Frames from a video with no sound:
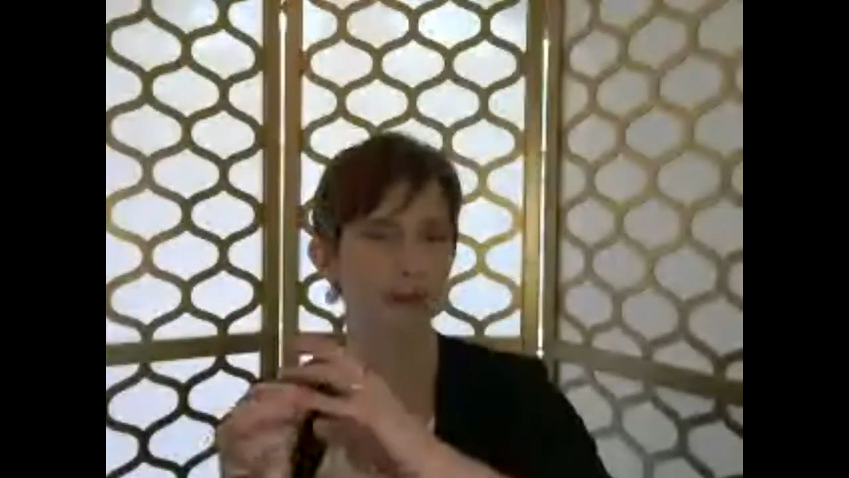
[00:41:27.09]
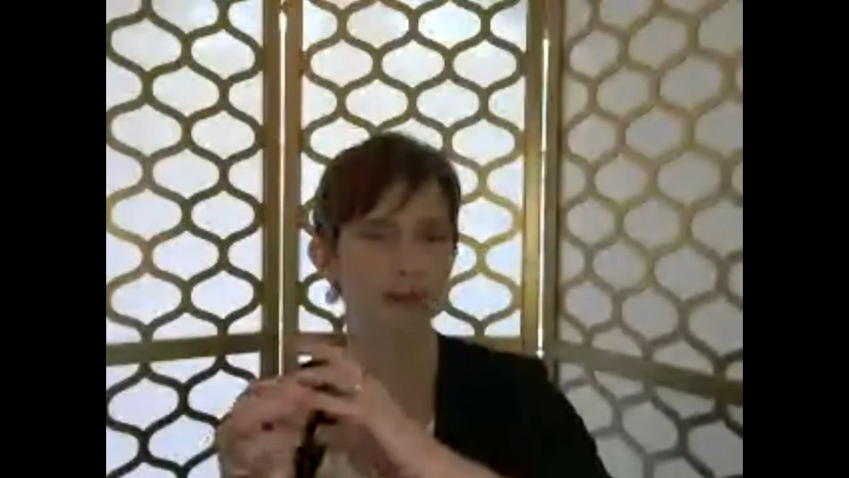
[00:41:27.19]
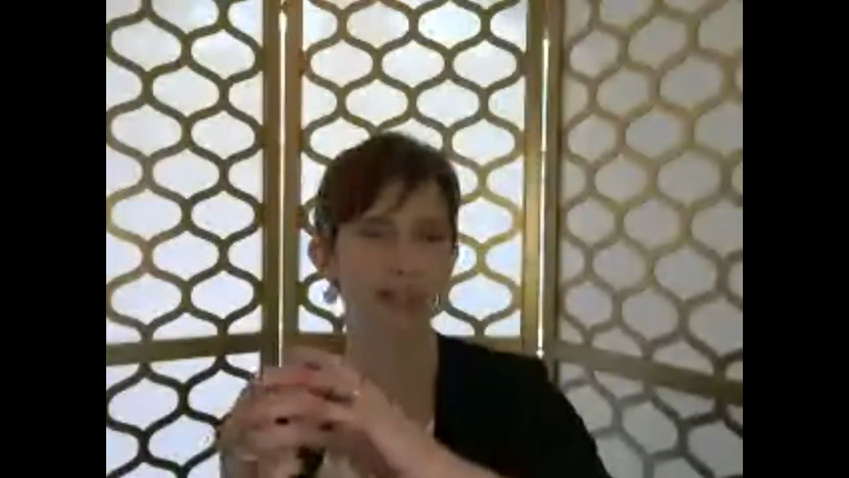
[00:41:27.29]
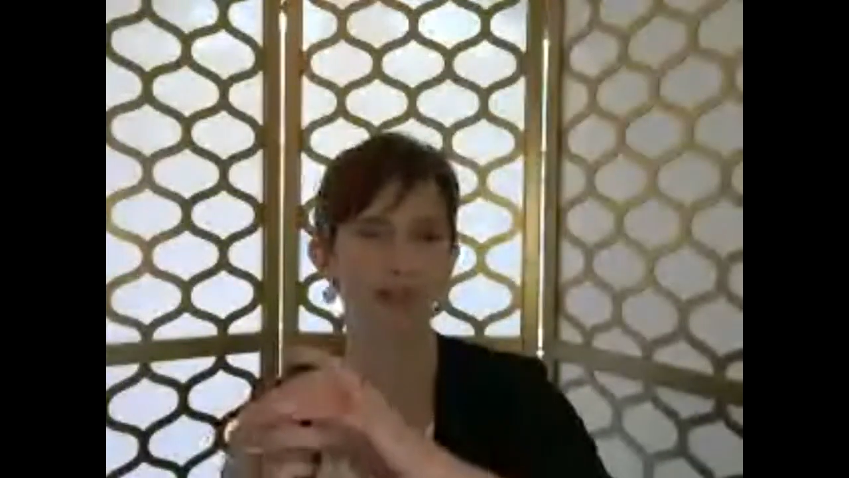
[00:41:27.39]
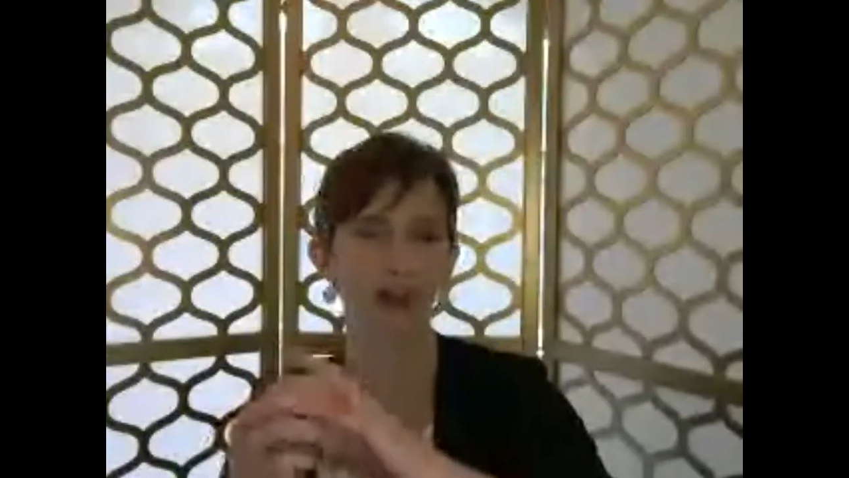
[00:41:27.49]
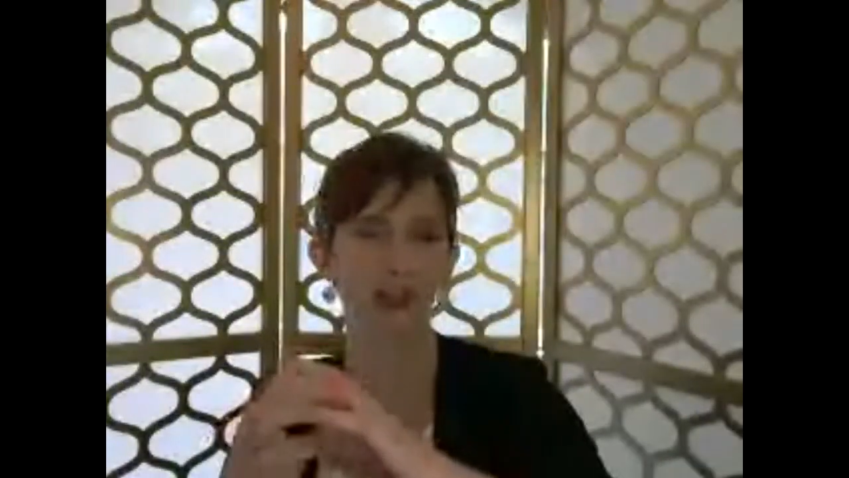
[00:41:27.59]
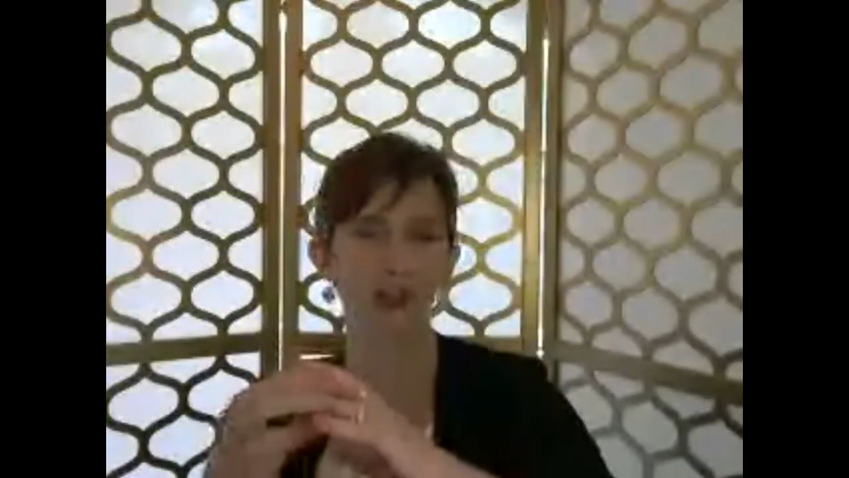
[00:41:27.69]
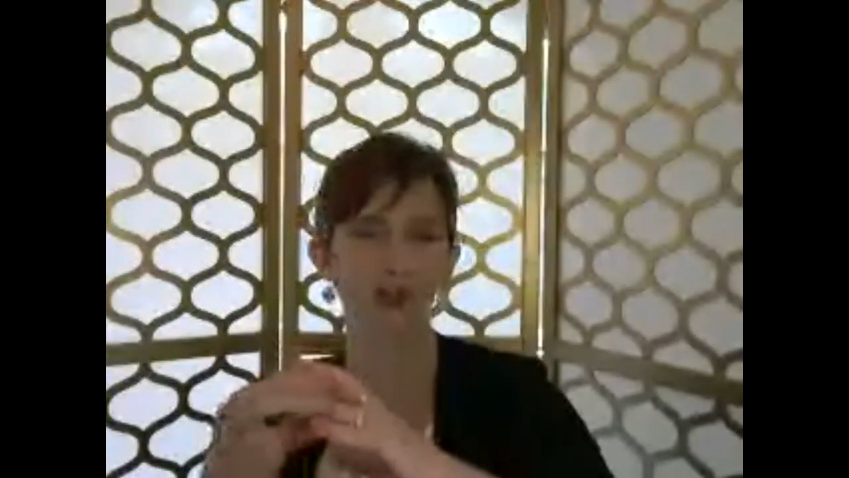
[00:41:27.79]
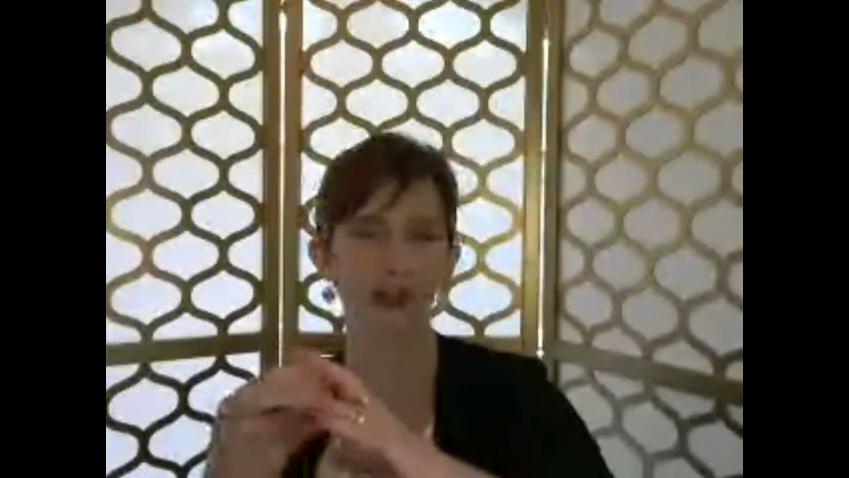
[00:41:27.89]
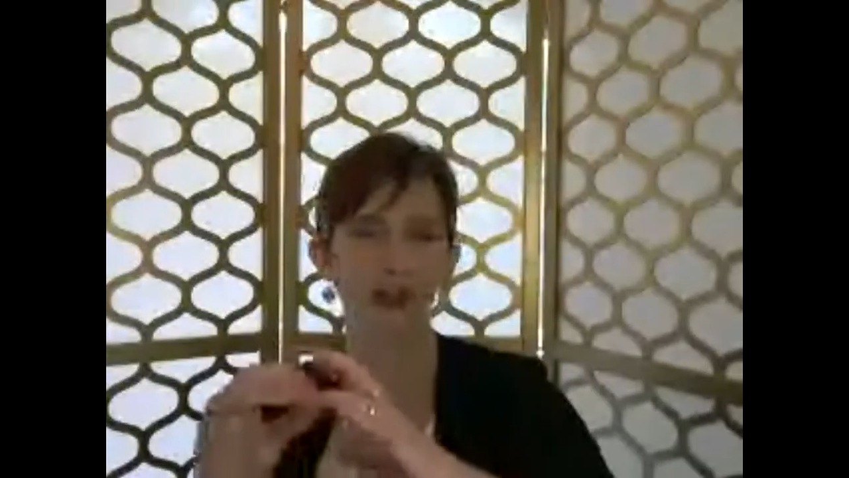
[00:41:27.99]
I believe, on
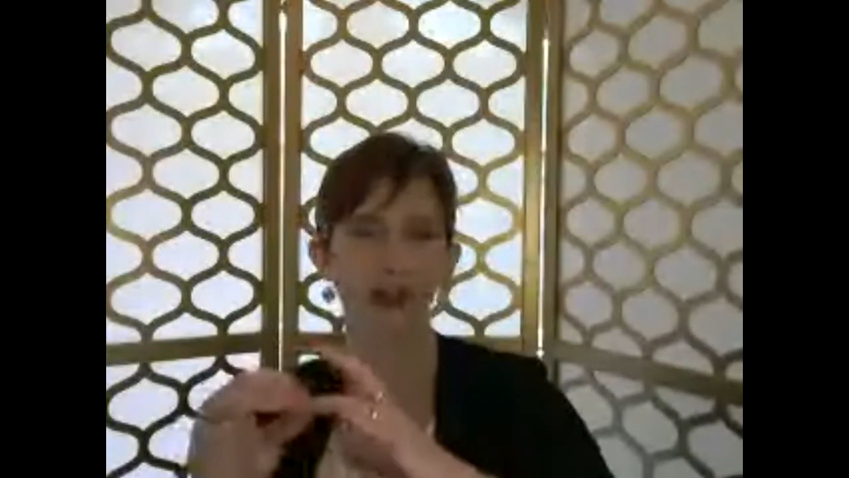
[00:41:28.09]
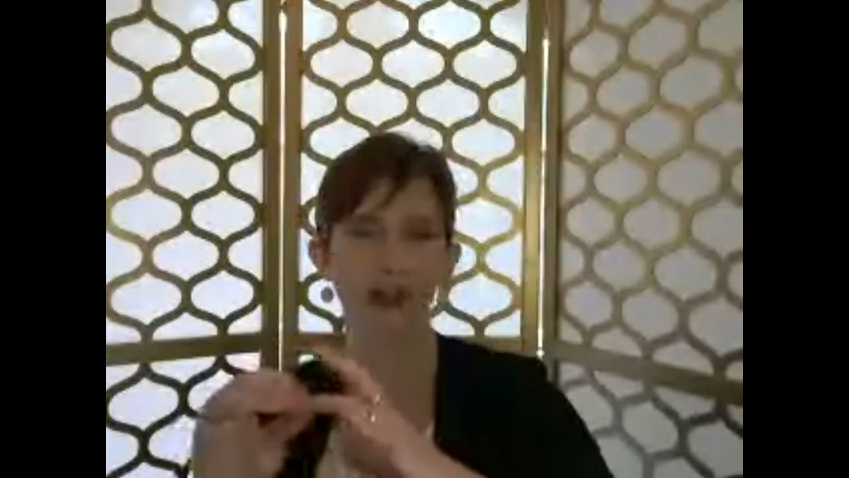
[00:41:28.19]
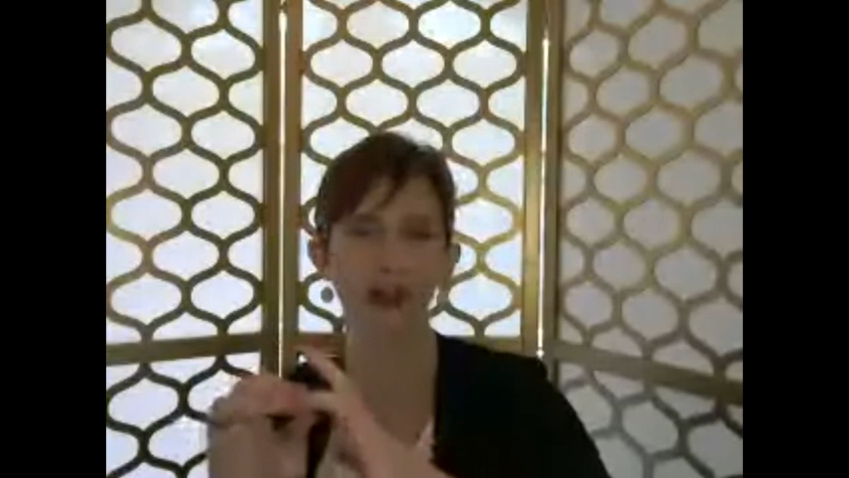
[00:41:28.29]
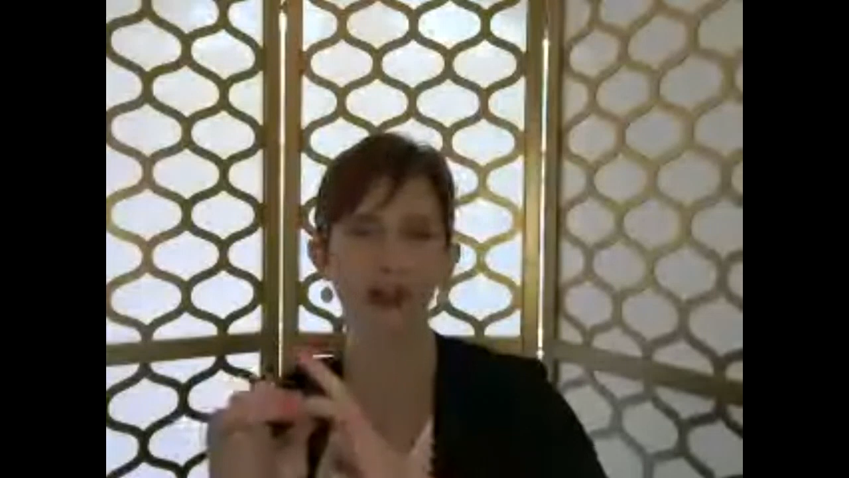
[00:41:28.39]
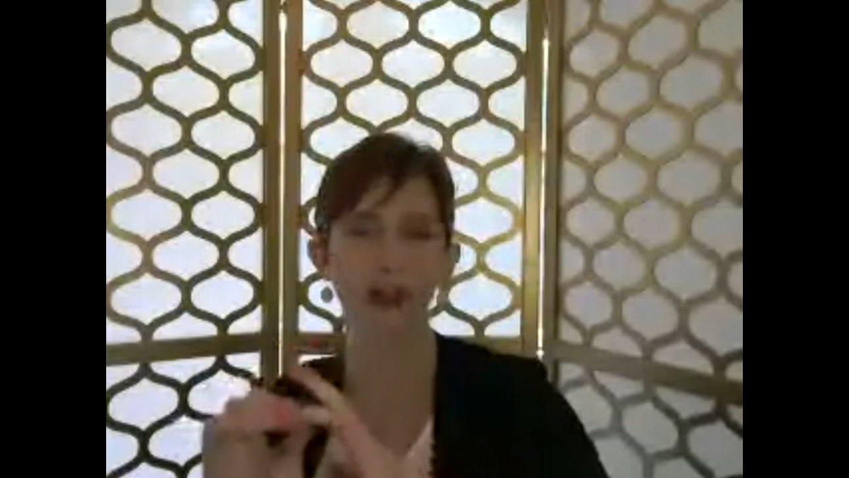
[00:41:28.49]
each finger,